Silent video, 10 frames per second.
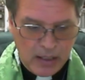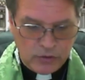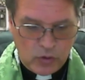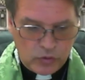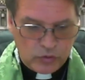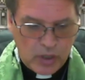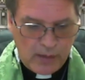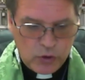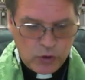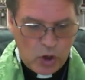So
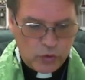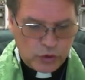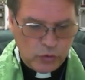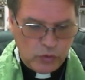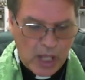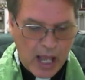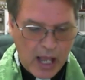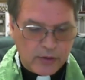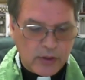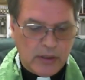if you go
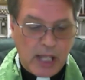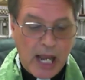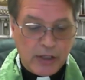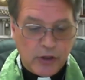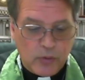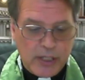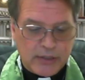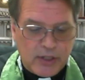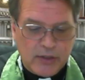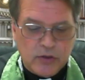to line 3, it
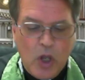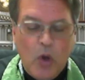says,